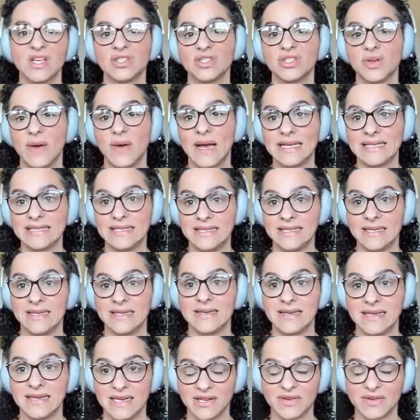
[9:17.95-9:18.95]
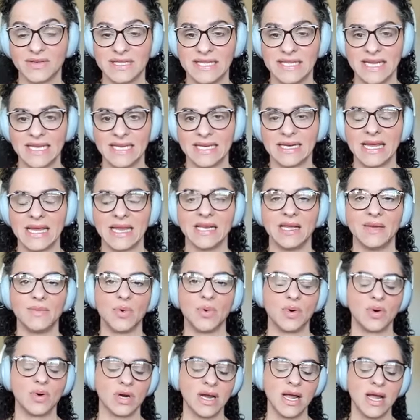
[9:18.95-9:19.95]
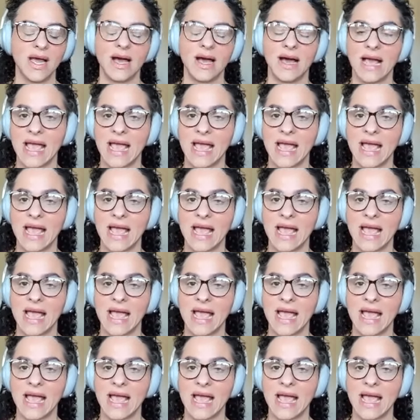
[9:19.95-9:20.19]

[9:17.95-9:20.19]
so I didn't irritate it anymore.